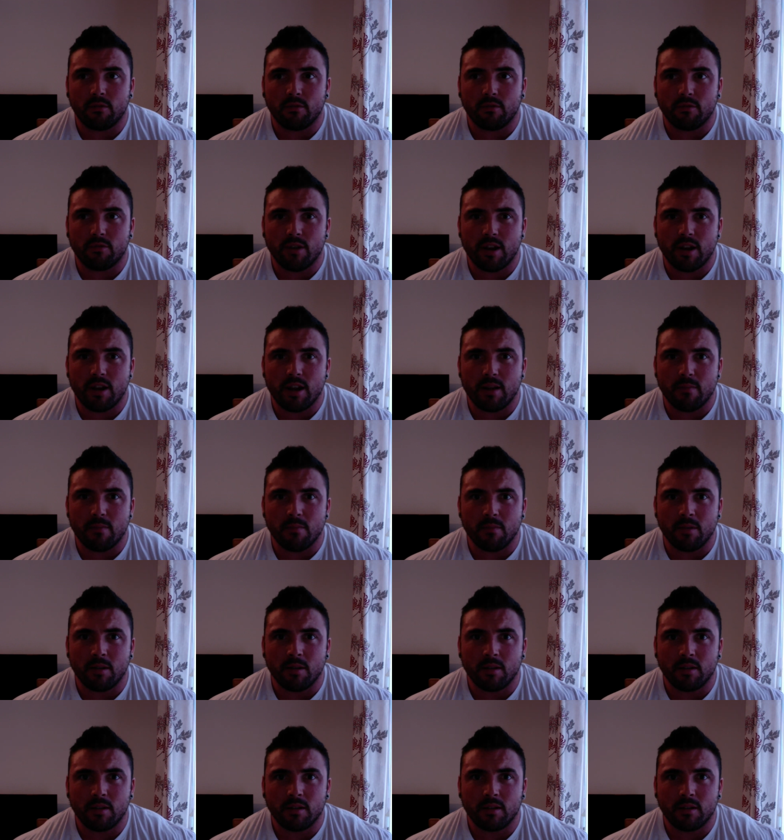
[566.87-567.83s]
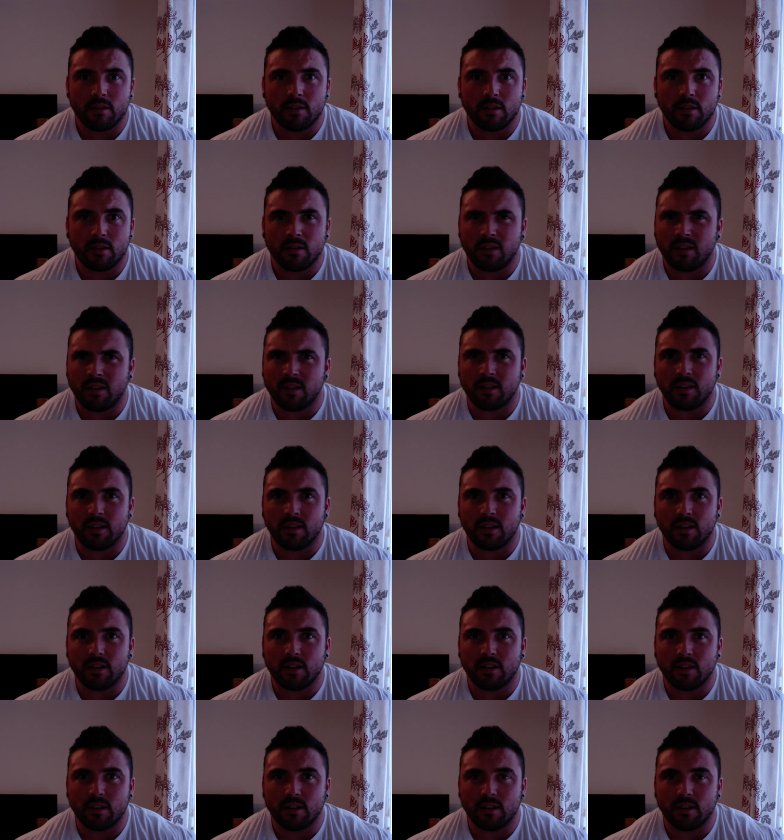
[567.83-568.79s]
ream, I think,
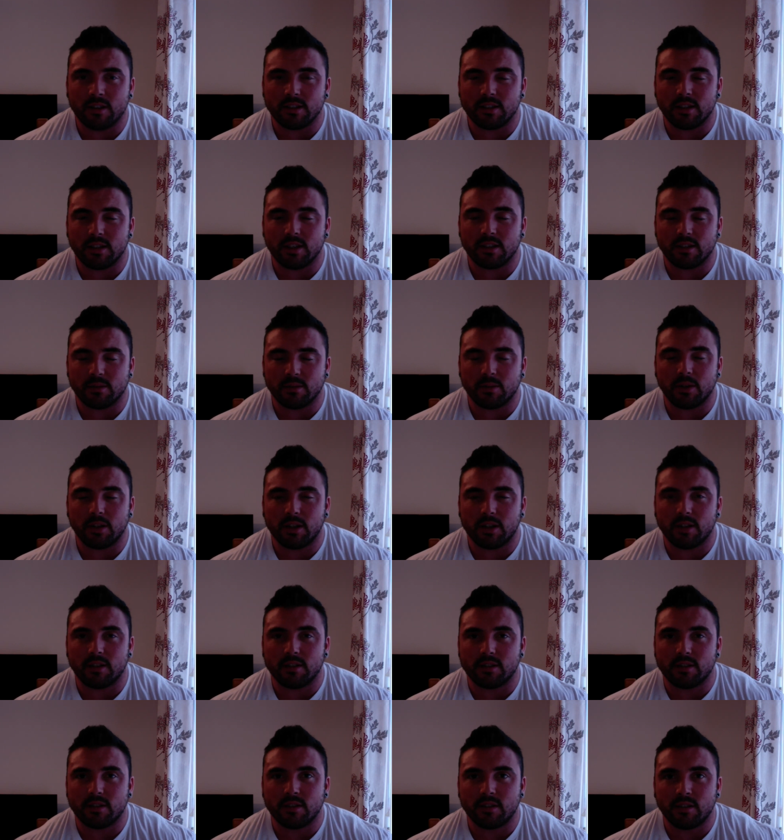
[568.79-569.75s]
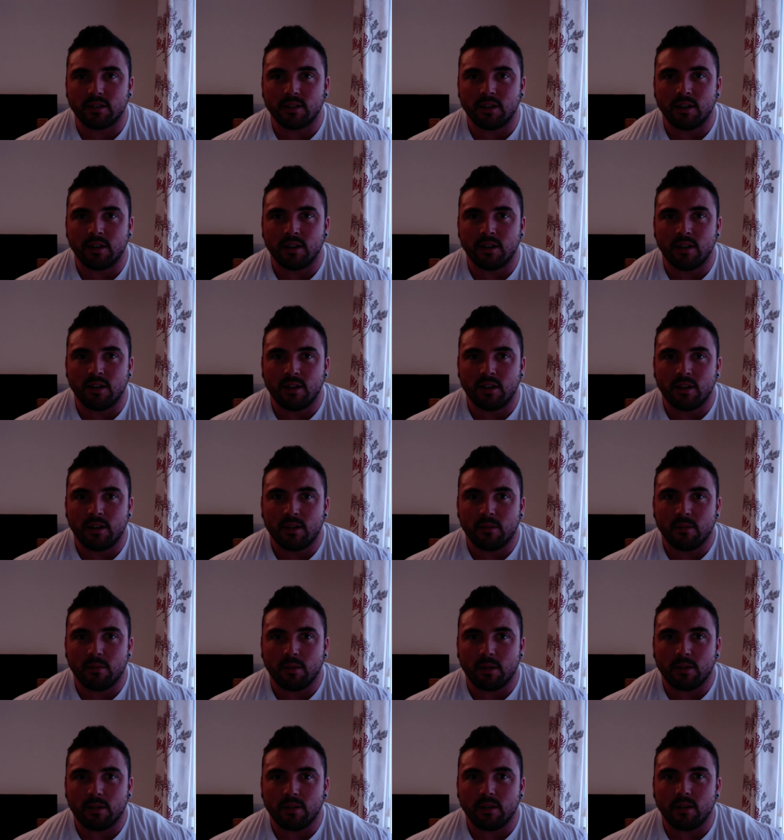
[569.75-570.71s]
is what it is.
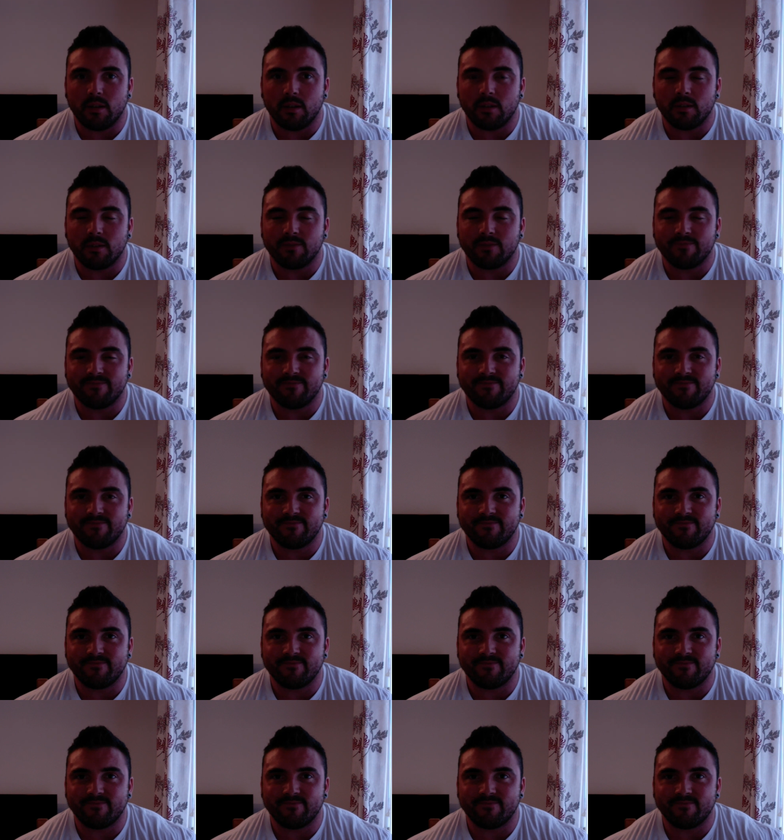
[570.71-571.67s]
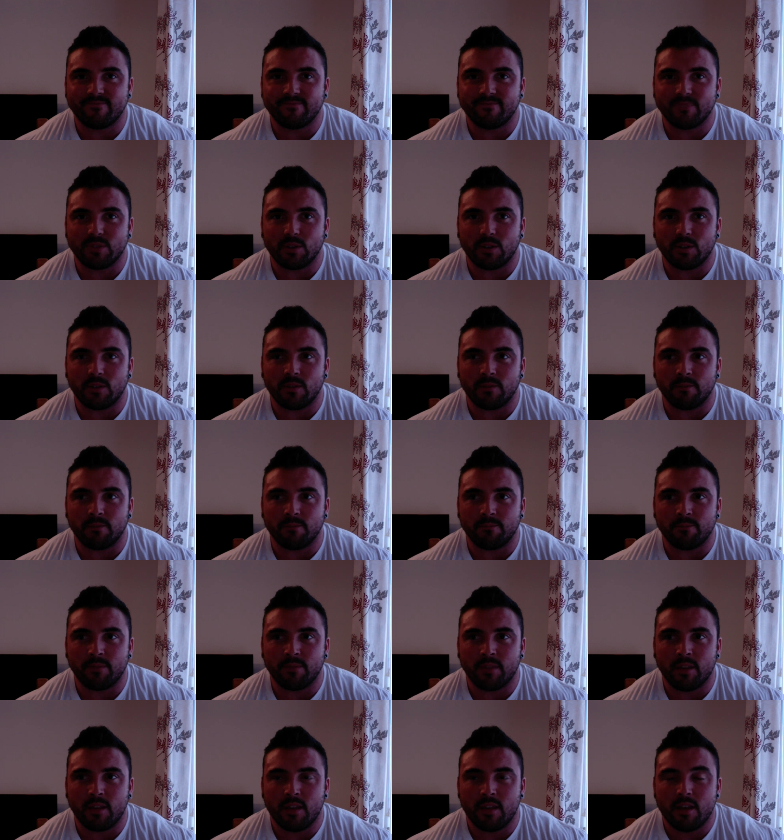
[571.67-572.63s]
But I don't. So.
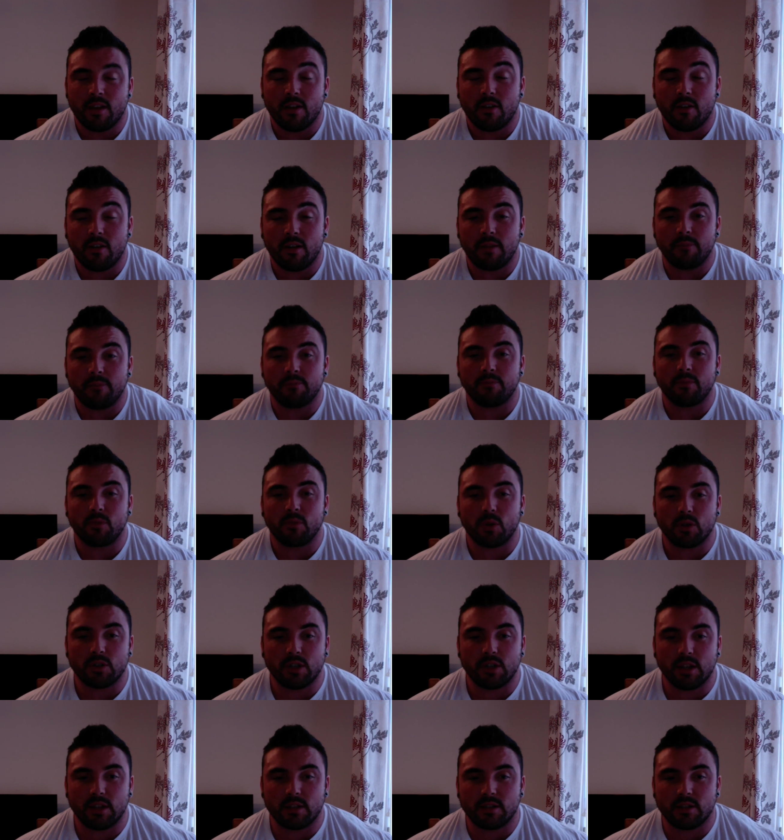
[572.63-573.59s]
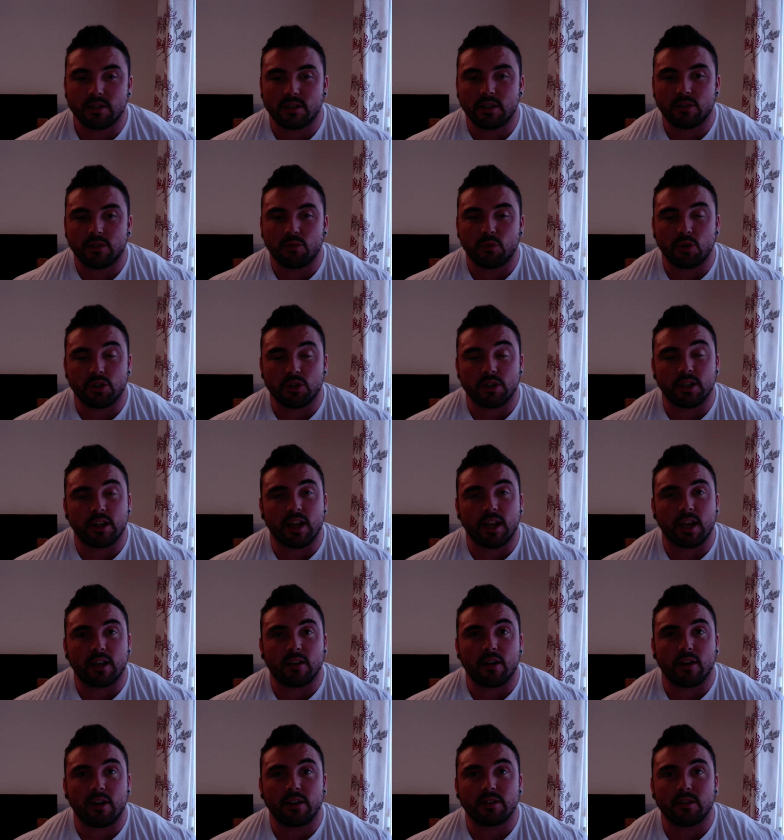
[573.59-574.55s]
Right. Well, cheers for watching again,
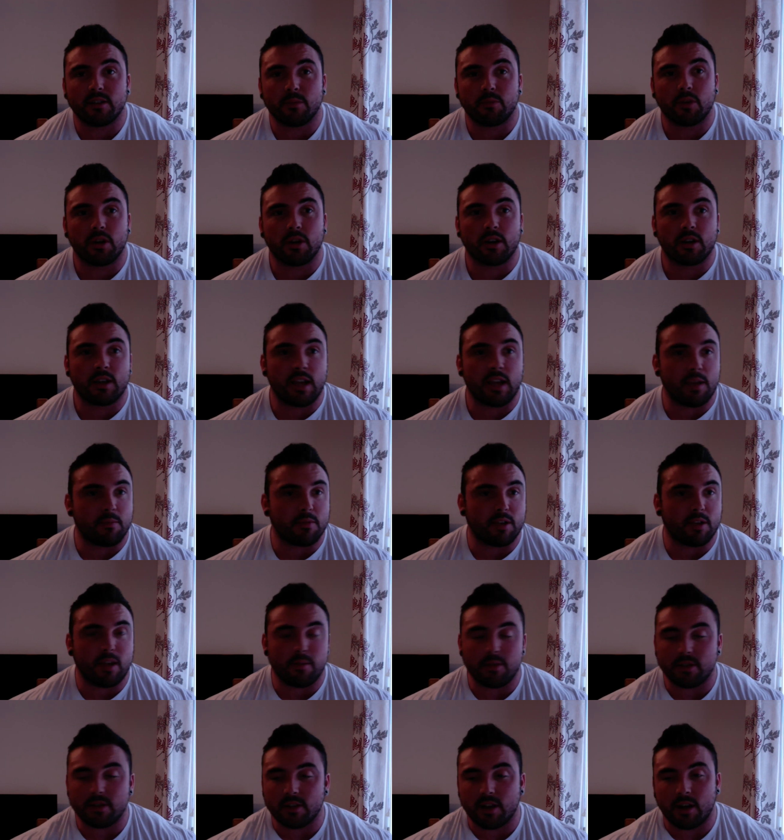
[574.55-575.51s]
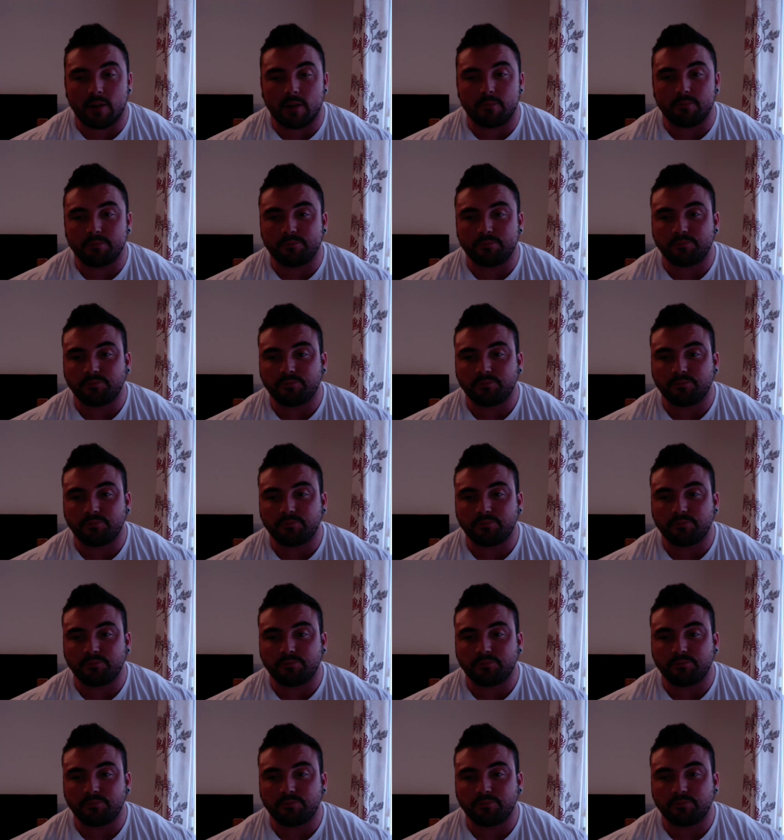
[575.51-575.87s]
guys. I'm going to keep these up.